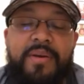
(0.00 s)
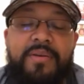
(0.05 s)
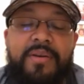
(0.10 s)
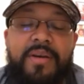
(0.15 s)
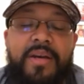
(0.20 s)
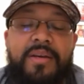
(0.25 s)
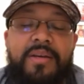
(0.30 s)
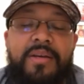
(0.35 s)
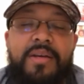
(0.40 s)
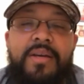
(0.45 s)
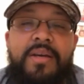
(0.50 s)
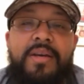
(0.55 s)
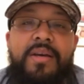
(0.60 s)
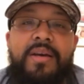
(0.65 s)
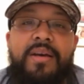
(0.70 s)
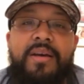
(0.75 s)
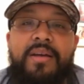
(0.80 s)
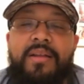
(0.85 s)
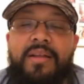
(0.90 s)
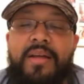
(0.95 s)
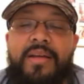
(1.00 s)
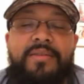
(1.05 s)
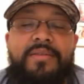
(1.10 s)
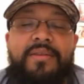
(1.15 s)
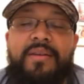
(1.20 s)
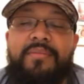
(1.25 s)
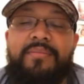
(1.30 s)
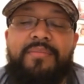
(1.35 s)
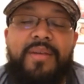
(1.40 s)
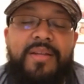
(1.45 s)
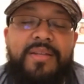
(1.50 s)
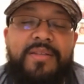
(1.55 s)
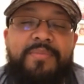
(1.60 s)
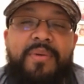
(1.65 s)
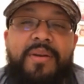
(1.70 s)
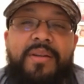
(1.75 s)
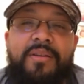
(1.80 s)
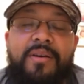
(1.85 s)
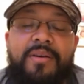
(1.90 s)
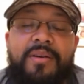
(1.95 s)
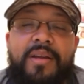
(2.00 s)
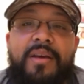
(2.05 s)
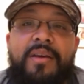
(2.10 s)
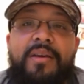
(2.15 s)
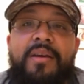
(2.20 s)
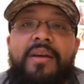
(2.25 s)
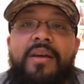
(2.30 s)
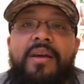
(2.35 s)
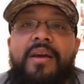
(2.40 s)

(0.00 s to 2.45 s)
Okay, that's it's been a long day.